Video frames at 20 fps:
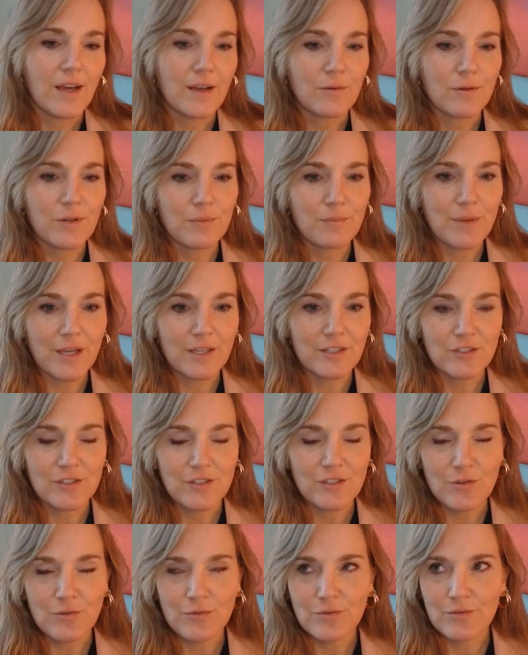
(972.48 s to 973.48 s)
I would imagine
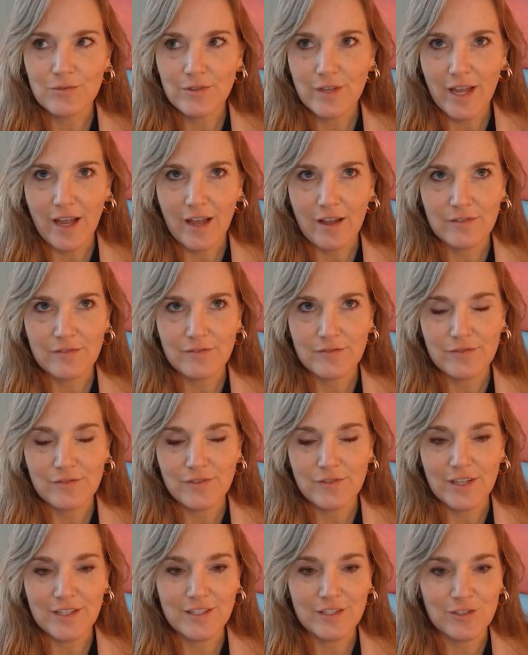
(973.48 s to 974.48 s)
you have
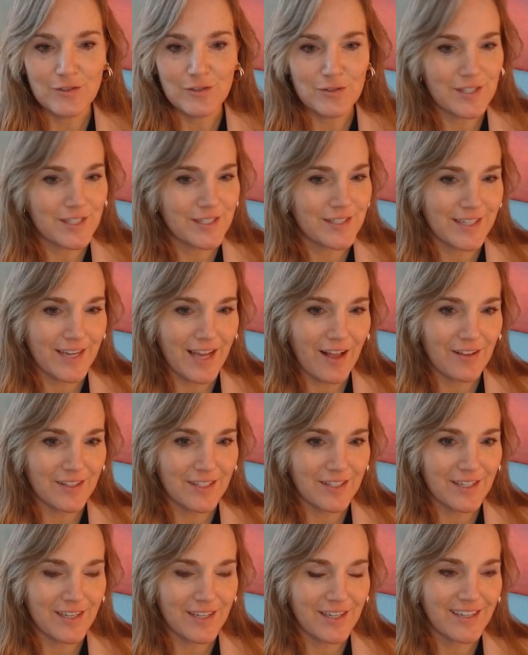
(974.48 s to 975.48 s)
additional
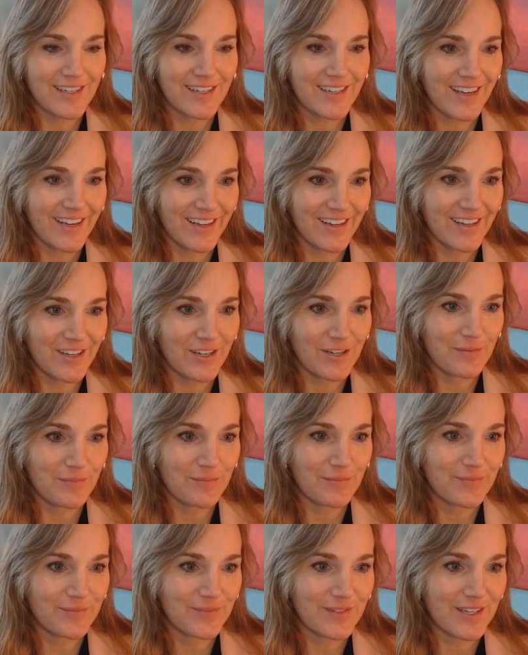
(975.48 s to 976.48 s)
seasonality.
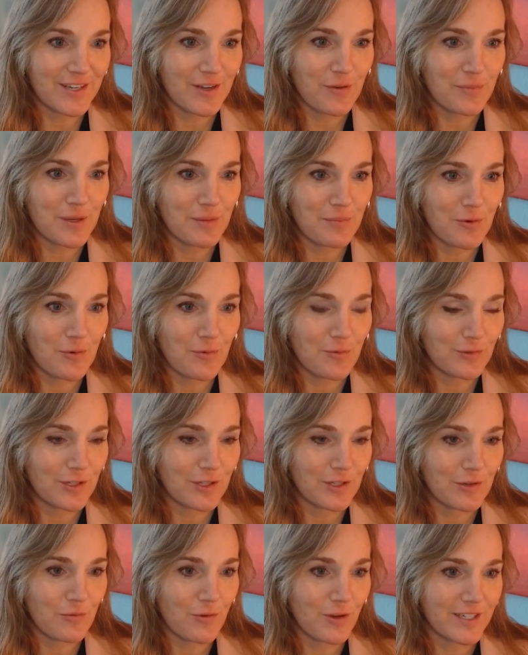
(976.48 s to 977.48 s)
People
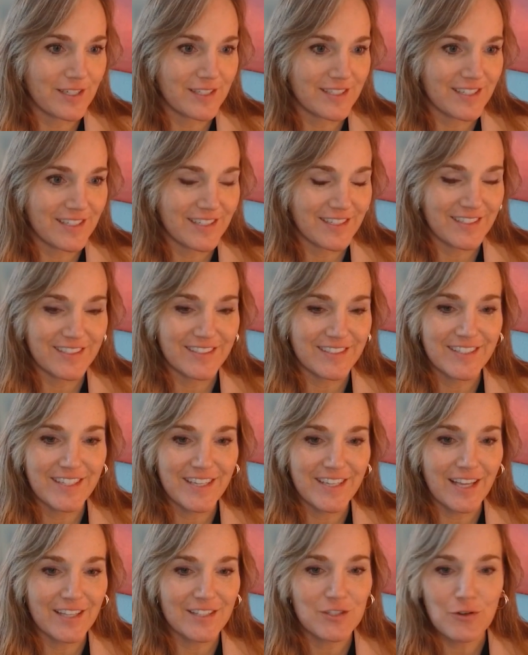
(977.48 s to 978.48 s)
really wanting to
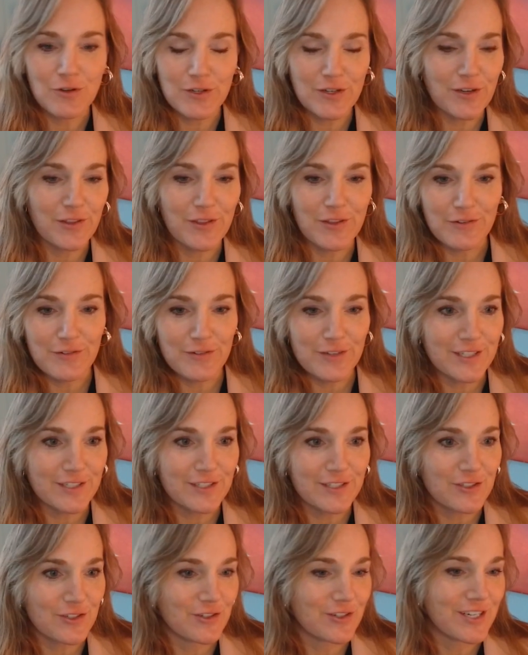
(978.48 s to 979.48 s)
get started on their
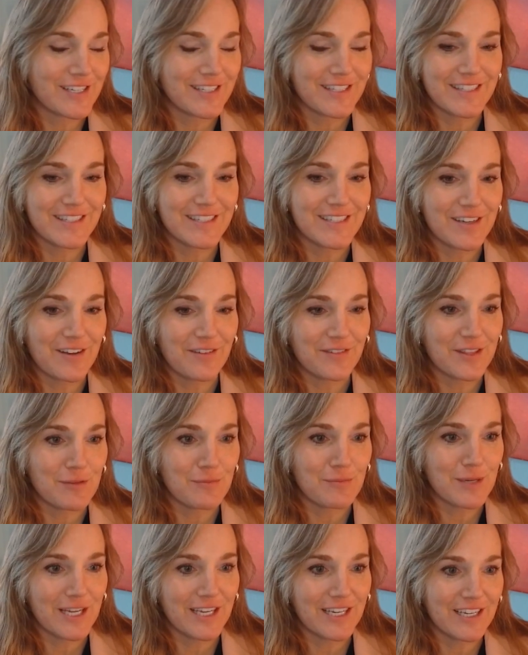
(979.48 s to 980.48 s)
fitness journeys and stuff at
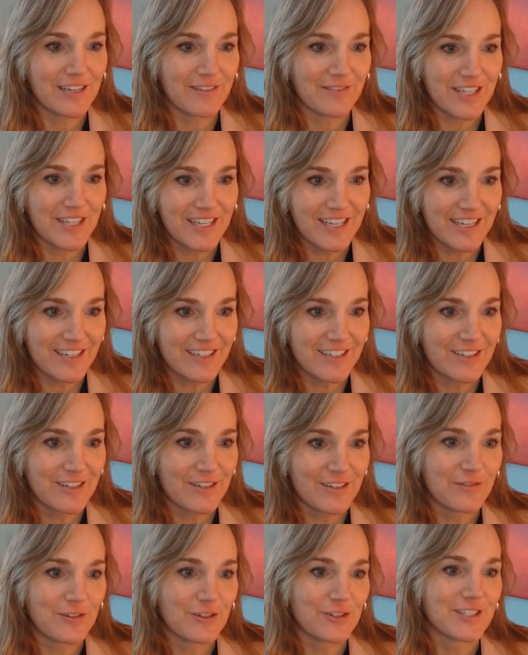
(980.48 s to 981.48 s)
the beginning of the
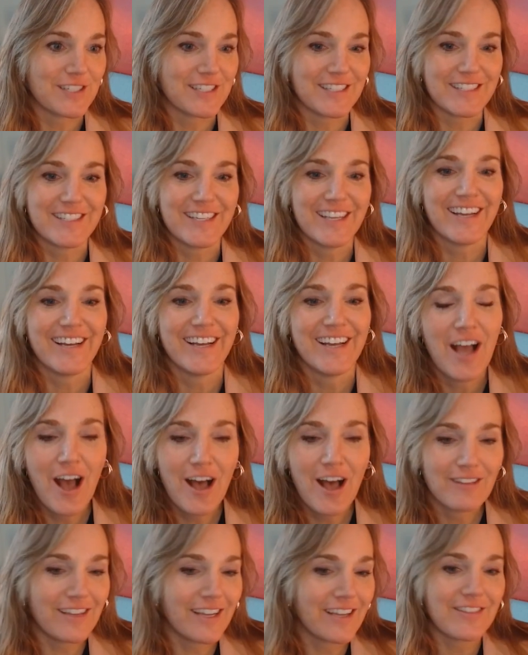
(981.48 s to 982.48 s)
year versus
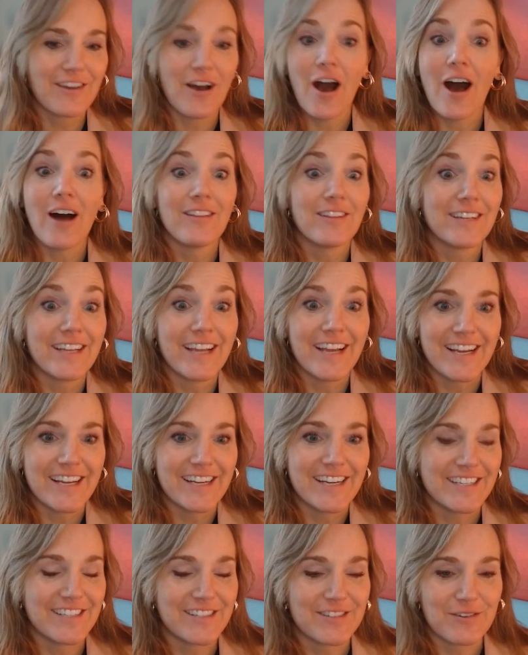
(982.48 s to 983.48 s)
like the
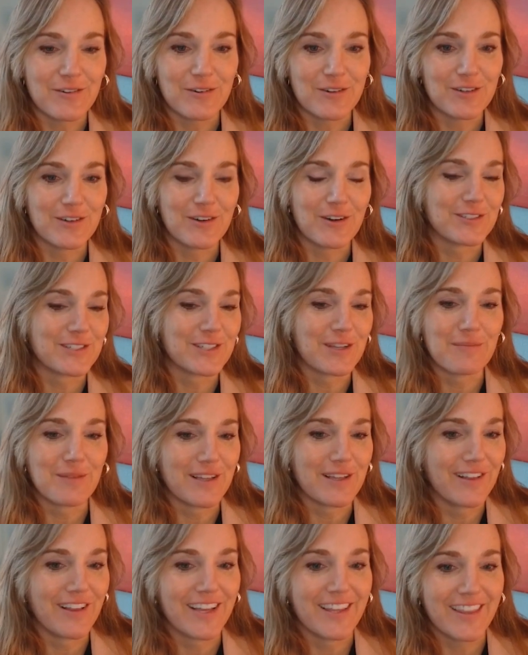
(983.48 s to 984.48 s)
holidays or
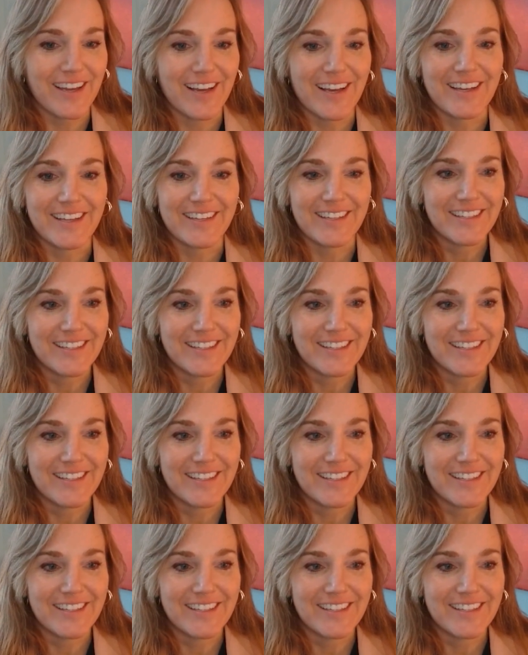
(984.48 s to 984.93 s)
something like that.